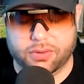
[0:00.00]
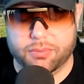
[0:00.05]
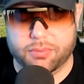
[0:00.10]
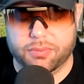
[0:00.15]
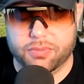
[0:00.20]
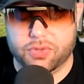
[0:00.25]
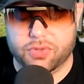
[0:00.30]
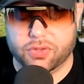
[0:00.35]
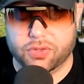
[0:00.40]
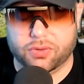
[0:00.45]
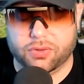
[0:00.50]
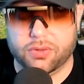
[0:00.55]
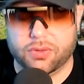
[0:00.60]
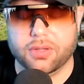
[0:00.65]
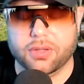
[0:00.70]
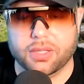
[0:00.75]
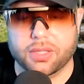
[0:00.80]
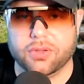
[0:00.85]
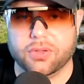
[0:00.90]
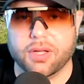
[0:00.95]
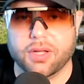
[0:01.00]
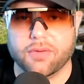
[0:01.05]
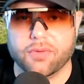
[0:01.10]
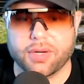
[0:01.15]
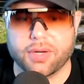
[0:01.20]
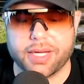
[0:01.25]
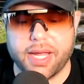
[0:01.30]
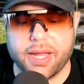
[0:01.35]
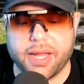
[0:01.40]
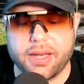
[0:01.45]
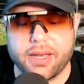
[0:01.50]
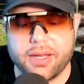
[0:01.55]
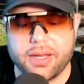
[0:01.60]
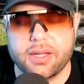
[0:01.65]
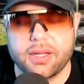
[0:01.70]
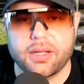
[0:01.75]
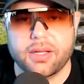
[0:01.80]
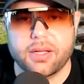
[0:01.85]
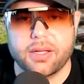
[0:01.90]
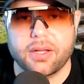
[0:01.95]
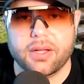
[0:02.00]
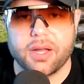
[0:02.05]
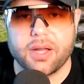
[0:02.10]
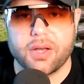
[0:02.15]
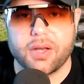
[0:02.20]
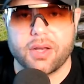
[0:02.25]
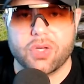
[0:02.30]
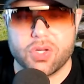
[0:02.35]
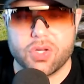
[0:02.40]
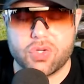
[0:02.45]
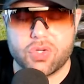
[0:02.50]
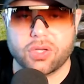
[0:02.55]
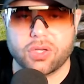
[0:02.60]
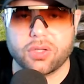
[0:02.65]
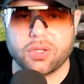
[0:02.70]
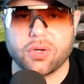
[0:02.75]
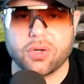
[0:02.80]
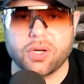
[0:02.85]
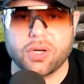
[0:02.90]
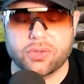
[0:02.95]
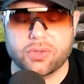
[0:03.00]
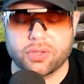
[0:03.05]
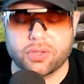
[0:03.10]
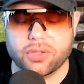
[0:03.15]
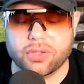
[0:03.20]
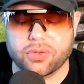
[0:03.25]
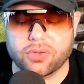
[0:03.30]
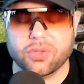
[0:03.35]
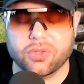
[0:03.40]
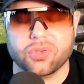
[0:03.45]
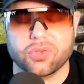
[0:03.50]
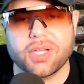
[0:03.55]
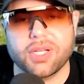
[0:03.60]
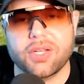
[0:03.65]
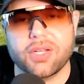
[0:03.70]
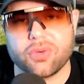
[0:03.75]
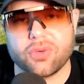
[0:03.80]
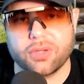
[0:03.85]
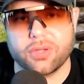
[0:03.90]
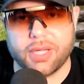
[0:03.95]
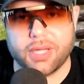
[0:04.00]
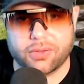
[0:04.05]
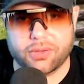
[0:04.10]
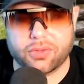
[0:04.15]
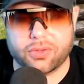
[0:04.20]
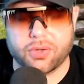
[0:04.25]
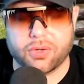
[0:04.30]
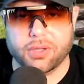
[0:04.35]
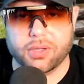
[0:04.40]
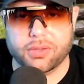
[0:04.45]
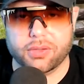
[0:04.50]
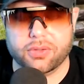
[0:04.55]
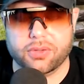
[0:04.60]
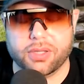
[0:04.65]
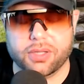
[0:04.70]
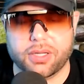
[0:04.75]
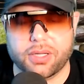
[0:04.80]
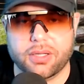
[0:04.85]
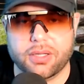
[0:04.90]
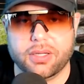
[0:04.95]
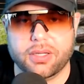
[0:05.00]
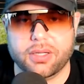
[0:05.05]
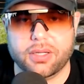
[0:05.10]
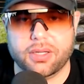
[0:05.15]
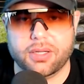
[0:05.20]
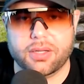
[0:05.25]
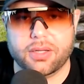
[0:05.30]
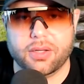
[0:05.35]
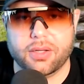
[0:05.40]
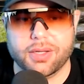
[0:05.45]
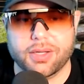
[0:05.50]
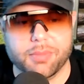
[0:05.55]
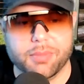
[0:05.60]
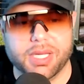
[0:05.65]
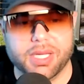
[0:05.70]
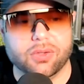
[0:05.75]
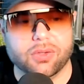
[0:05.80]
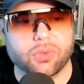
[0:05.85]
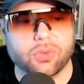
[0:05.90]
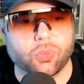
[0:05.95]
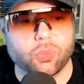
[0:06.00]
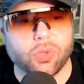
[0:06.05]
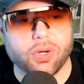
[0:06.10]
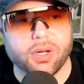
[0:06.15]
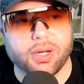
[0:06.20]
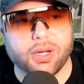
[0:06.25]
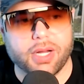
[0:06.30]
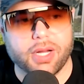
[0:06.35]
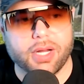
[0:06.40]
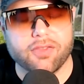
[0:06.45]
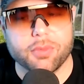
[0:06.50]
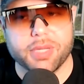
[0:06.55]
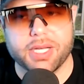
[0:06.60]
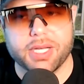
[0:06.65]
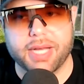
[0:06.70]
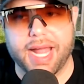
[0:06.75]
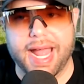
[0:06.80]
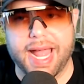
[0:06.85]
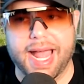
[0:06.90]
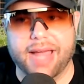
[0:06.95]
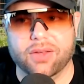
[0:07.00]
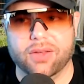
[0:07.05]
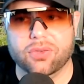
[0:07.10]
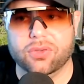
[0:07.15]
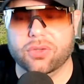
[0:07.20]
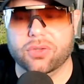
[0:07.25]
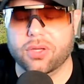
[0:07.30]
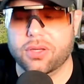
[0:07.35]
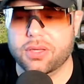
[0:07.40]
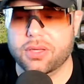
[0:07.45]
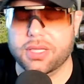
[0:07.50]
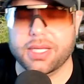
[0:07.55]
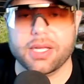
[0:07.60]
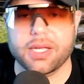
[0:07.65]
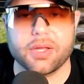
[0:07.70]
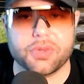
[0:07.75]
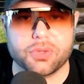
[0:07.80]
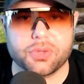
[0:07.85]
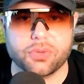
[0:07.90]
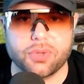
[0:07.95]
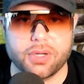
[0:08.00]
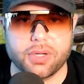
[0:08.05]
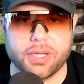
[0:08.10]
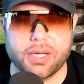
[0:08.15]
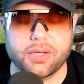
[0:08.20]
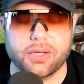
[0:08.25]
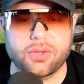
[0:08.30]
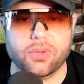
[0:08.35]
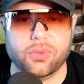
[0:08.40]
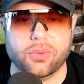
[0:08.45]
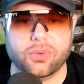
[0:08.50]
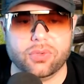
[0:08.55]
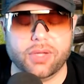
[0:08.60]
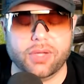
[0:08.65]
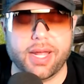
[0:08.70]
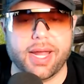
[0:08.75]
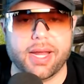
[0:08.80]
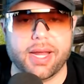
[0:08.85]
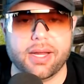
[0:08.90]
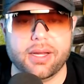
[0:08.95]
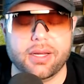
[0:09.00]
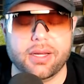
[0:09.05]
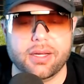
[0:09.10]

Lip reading: just let's not forget, digital currency is still centralized currency. It means where a government has the authority to say